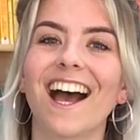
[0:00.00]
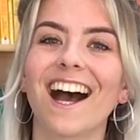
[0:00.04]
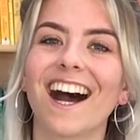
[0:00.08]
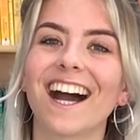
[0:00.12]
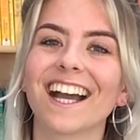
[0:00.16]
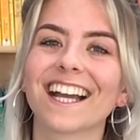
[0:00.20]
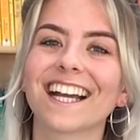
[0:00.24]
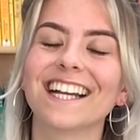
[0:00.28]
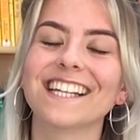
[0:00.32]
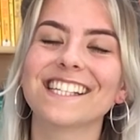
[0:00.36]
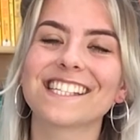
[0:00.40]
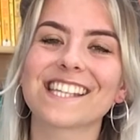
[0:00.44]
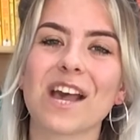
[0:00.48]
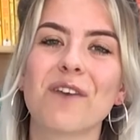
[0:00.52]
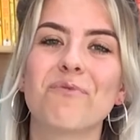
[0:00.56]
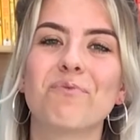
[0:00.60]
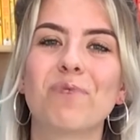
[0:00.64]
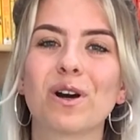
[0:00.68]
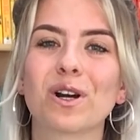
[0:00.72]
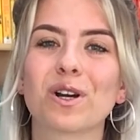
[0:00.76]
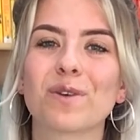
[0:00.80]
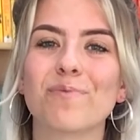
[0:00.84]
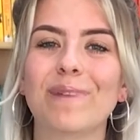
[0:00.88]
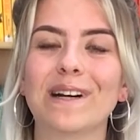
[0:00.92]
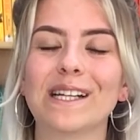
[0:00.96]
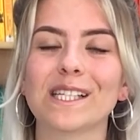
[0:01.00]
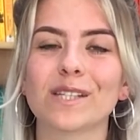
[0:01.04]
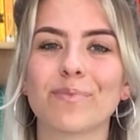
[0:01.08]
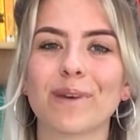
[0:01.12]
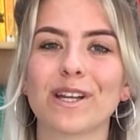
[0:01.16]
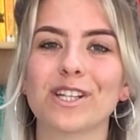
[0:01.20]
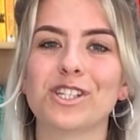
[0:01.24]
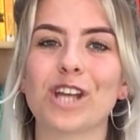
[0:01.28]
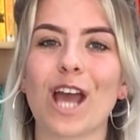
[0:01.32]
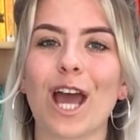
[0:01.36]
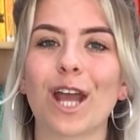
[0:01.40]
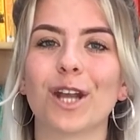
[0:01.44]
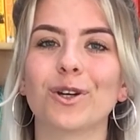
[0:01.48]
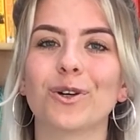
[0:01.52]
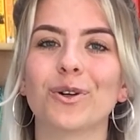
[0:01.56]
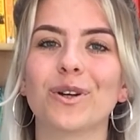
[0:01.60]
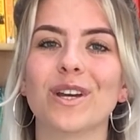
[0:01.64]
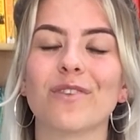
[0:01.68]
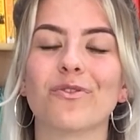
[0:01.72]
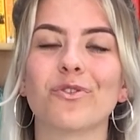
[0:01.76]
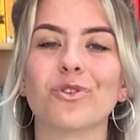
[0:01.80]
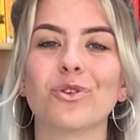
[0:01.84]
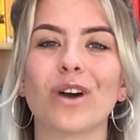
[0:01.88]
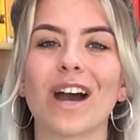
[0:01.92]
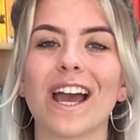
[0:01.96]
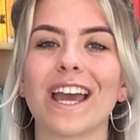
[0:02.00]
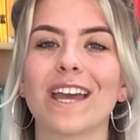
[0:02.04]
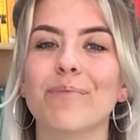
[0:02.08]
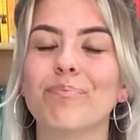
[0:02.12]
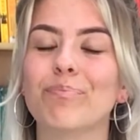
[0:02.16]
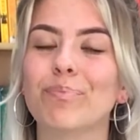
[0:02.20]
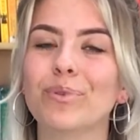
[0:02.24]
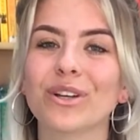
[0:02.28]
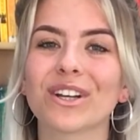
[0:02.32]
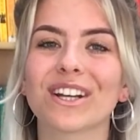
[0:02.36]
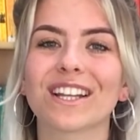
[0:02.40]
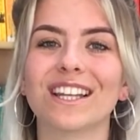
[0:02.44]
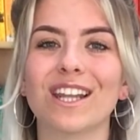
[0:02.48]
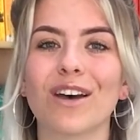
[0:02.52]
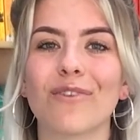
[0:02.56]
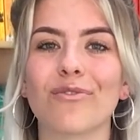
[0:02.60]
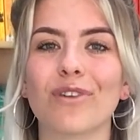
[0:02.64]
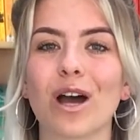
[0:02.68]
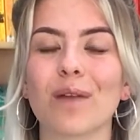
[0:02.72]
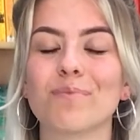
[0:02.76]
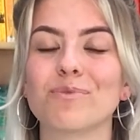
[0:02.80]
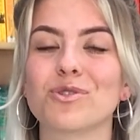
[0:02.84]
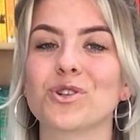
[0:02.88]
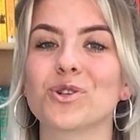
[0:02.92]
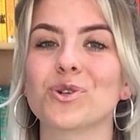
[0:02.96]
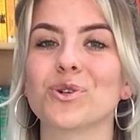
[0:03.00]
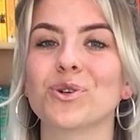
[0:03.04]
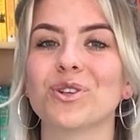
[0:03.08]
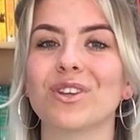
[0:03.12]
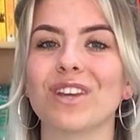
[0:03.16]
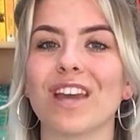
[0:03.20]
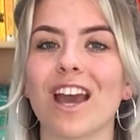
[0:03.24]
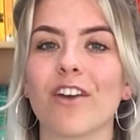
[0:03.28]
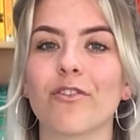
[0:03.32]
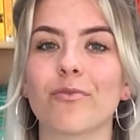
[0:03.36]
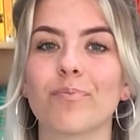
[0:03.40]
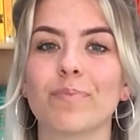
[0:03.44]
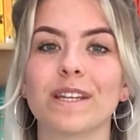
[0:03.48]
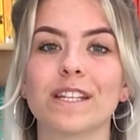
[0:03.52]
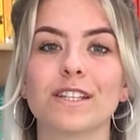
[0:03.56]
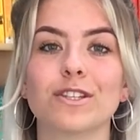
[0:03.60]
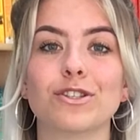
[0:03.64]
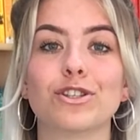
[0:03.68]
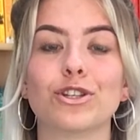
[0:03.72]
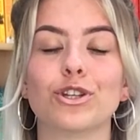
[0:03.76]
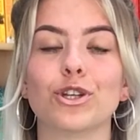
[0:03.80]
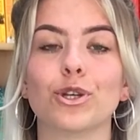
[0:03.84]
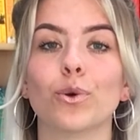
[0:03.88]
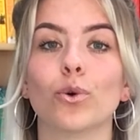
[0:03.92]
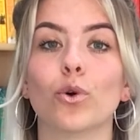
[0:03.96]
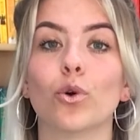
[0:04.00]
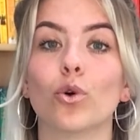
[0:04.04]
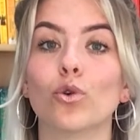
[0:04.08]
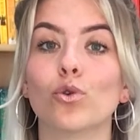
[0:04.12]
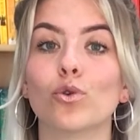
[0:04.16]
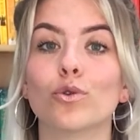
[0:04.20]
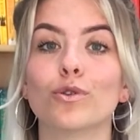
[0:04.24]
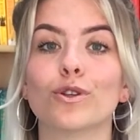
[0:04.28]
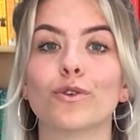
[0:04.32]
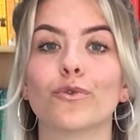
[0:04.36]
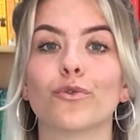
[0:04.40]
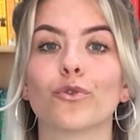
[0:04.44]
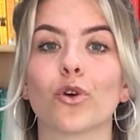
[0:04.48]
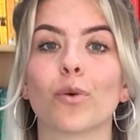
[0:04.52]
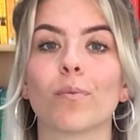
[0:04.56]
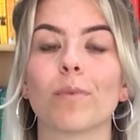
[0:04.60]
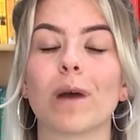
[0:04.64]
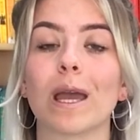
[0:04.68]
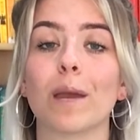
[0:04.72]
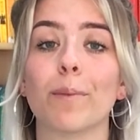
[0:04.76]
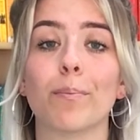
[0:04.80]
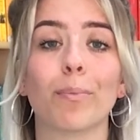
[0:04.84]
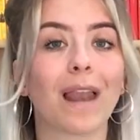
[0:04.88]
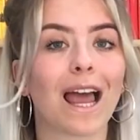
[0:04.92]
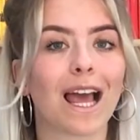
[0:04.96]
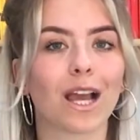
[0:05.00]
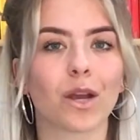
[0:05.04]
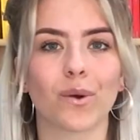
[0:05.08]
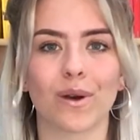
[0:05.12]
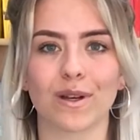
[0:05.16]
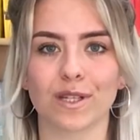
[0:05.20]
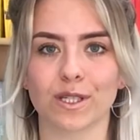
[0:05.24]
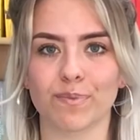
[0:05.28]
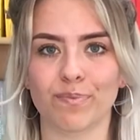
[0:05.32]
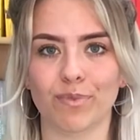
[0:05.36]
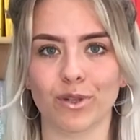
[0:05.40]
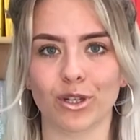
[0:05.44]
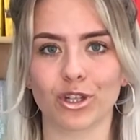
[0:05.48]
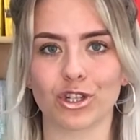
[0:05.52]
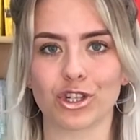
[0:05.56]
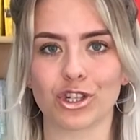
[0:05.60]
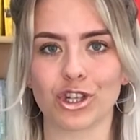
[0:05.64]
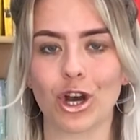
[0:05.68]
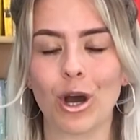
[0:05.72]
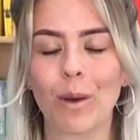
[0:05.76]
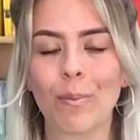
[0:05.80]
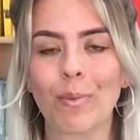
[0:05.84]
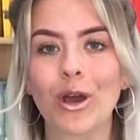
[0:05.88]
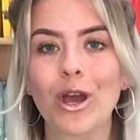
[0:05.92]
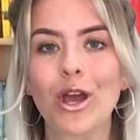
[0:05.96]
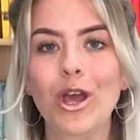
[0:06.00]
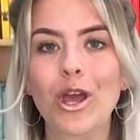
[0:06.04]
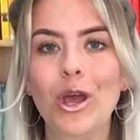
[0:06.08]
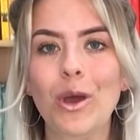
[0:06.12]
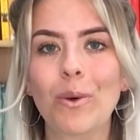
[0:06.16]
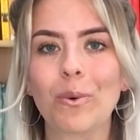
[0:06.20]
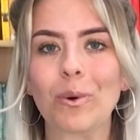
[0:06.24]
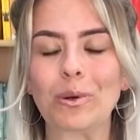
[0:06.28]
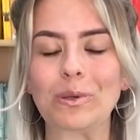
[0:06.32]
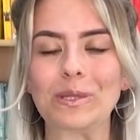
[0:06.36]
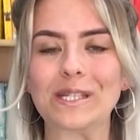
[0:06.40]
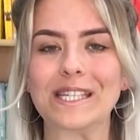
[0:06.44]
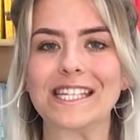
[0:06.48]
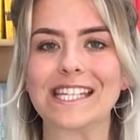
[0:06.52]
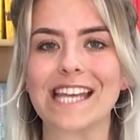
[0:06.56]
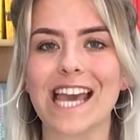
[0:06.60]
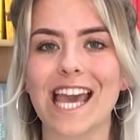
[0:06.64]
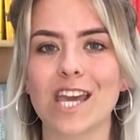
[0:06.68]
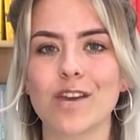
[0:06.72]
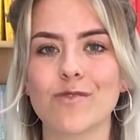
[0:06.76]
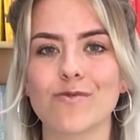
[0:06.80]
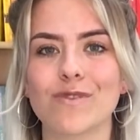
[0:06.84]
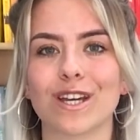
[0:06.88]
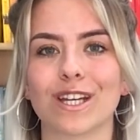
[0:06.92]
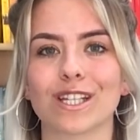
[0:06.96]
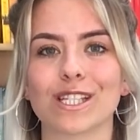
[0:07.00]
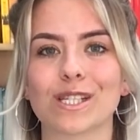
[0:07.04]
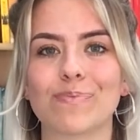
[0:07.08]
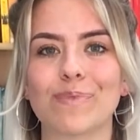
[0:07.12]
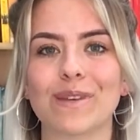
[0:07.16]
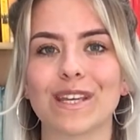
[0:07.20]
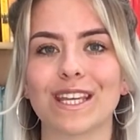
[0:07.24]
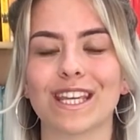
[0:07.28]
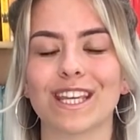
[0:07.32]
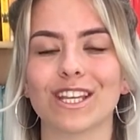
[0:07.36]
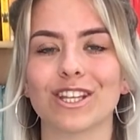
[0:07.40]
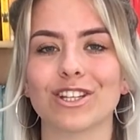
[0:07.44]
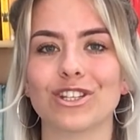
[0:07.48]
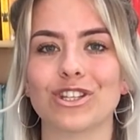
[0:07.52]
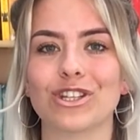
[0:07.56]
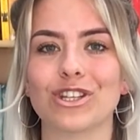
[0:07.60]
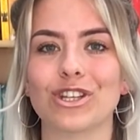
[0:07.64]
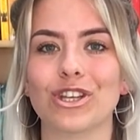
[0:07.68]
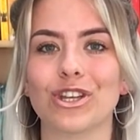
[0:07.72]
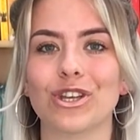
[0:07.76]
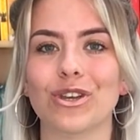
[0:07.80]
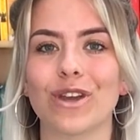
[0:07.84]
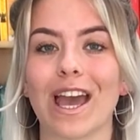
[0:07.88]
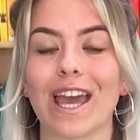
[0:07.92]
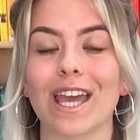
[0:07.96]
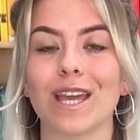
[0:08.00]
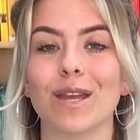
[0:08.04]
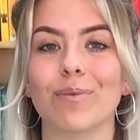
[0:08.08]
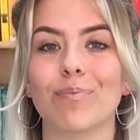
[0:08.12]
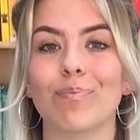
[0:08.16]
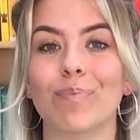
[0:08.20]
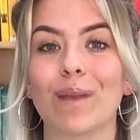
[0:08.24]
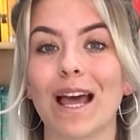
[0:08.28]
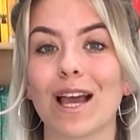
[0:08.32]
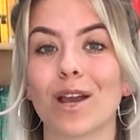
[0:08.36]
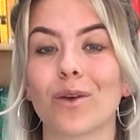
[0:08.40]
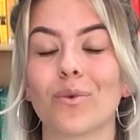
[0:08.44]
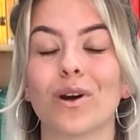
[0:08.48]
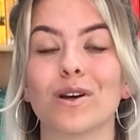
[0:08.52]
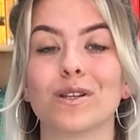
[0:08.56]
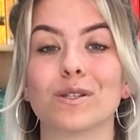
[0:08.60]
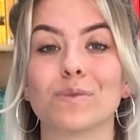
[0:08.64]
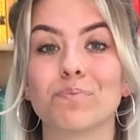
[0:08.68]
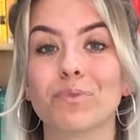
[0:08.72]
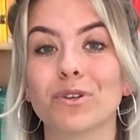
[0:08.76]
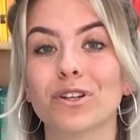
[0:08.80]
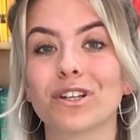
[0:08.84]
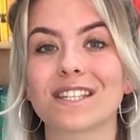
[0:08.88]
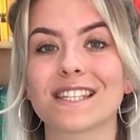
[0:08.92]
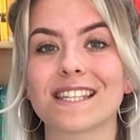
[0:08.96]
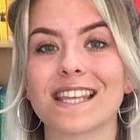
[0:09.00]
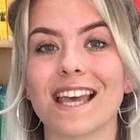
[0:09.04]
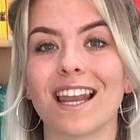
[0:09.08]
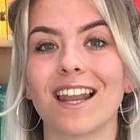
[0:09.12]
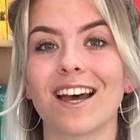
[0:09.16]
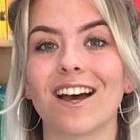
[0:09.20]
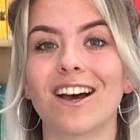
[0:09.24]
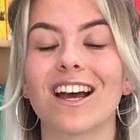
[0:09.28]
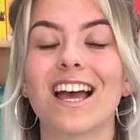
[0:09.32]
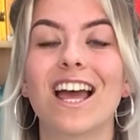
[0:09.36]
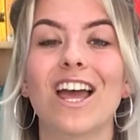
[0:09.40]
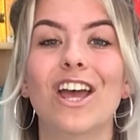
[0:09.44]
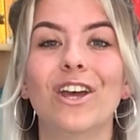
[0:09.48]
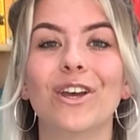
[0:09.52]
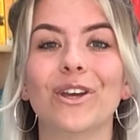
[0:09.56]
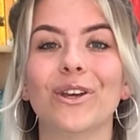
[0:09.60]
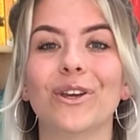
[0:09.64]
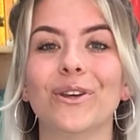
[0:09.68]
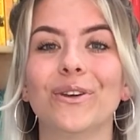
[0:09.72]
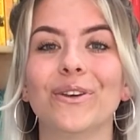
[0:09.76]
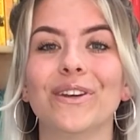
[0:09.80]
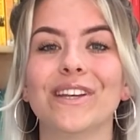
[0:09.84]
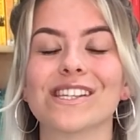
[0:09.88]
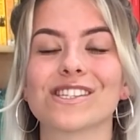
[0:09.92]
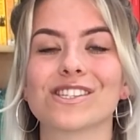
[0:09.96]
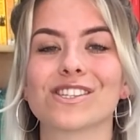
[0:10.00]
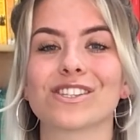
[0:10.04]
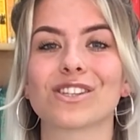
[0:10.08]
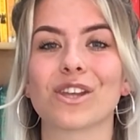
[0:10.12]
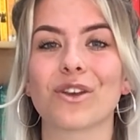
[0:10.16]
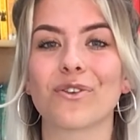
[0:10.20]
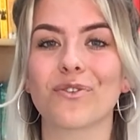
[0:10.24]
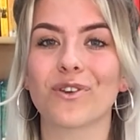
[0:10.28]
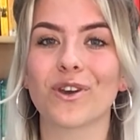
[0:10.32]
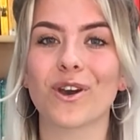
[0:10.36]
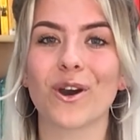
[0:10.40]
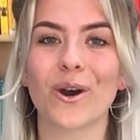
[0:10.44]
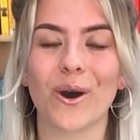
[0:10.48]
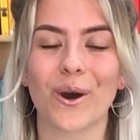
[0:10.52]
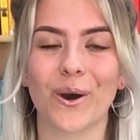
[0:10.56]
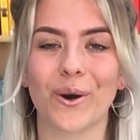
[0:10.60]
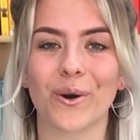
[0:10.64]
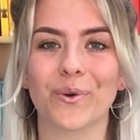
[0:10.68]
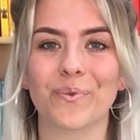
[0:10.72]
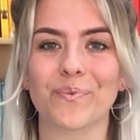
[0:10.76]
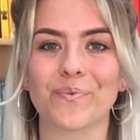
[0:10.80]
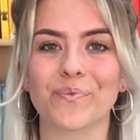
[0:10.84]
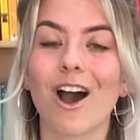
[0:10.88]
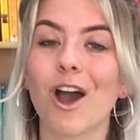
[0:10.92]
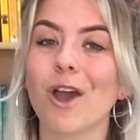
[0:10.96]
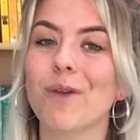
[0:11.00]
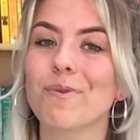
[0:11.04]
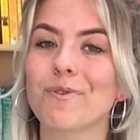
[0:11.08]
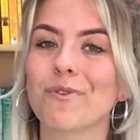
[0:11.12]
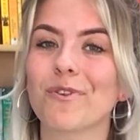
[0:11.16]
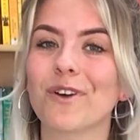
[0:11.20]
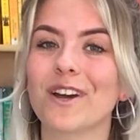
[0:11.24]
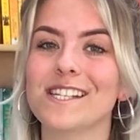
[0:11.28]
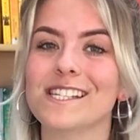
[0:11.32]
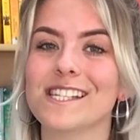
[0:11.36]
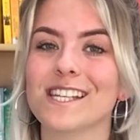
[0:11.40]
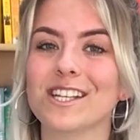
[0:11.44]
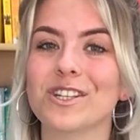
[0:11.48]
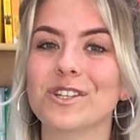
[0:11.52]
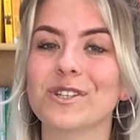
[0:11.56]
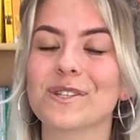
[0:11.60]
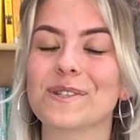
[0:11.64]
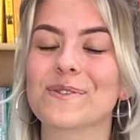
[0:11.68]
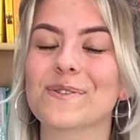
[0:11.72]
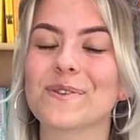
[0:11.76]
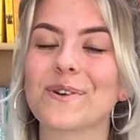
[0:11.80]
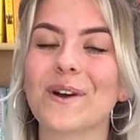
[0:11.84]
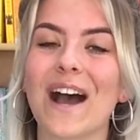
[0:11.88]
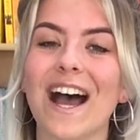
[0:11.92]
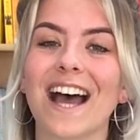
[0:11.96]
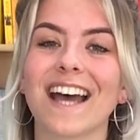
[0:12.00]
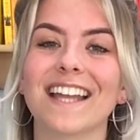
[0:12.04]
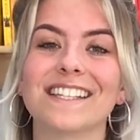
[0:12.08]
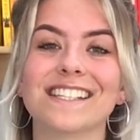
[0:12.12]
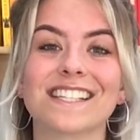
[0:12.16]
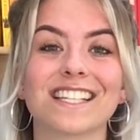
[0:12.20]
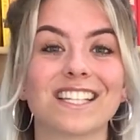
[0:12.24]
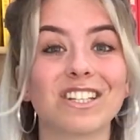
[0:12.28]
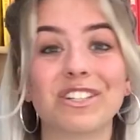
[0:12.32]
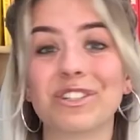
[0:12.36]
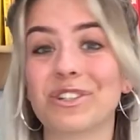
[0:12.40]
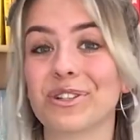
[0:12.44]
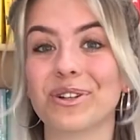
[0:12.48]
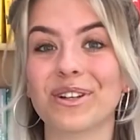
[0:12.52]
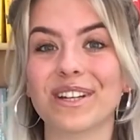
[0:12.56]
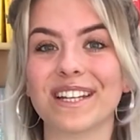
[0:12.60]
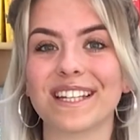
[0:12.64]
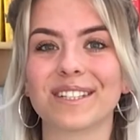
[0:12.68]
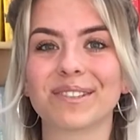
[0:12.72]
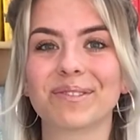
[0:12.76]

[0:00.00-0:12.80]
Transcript: Hi guys and welcome back to my channel. If you're a book lover, I'm sure you have been to or ordered from a Blackwell's Bookshop. Well today we are speaking to a Blackwell's bookseller who is Sophia Holme. Hope you find it useful and enjoy.